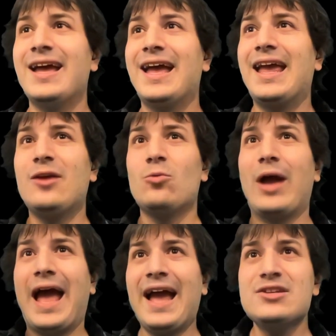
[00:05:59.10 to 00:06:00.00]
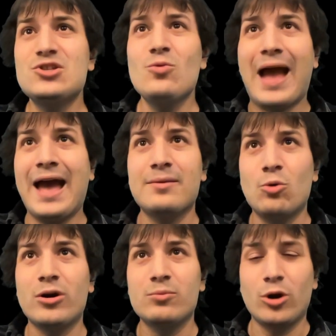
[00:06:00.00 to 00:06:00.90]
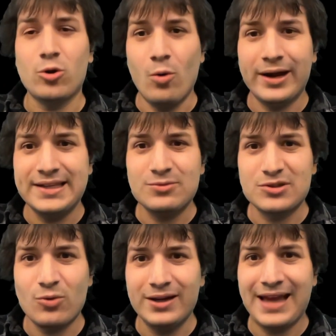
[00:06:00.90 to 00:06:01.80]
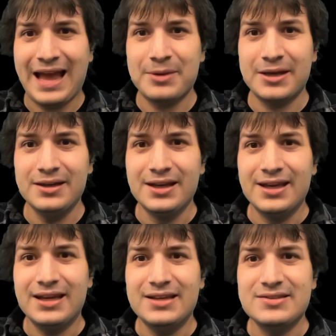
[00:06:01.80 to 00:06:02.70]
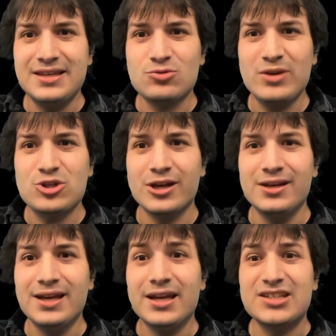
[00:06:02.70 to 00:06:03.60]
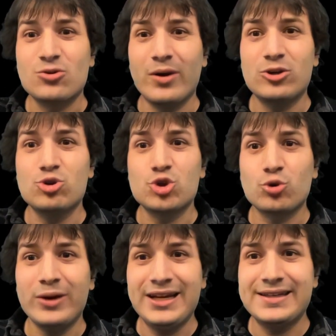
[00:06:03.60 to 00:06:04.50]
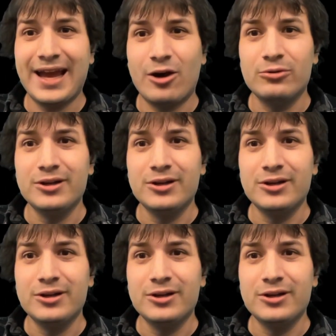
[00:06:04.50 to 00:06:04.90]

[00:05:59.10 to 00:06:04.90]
And as you add more and more coins, what's going to happen is this region is going to shrink down